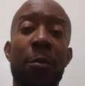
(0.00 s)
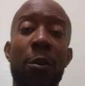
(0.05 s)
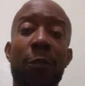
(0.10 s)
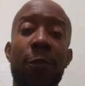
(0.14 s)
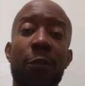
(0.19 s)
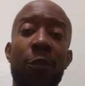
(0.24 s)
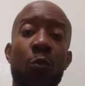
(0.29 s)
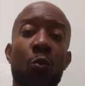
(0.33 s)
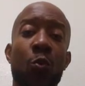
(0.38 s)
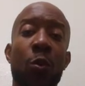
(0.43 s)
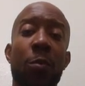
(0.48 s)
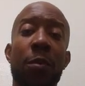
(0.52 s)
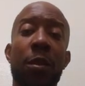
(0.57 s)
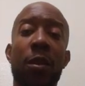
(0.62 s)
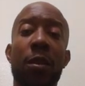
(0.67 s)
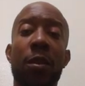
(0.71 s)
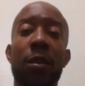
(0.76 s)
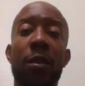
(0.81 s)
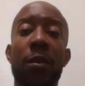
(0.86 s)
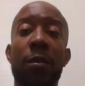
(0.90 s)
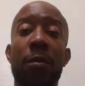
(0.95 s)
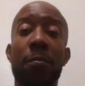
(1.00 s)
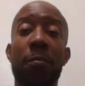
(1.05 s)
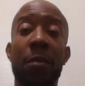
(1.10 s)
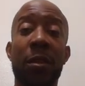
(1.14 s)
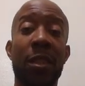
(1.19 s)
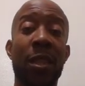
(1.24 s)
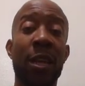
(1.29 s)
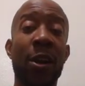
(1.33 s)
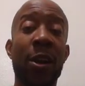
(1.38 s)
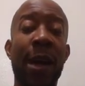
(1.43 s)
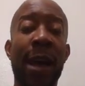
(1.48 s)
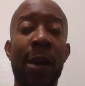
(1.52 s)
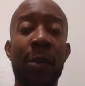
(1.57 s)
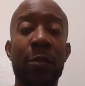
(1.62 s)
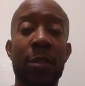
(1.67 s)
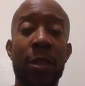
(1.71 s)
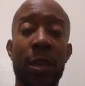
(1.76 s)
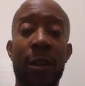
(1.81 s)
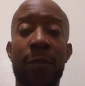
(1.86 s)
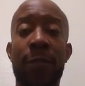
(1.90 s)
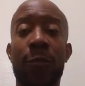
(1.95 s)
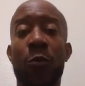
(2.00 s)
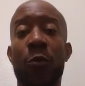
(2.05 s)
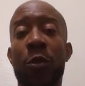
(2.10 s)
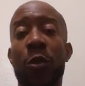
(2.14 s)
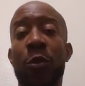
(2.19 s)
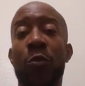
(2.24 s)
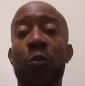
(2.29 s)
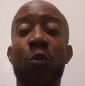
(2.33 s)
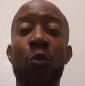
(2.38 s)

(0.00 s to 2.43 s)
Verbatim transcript: perfect woman, but they're out there for you.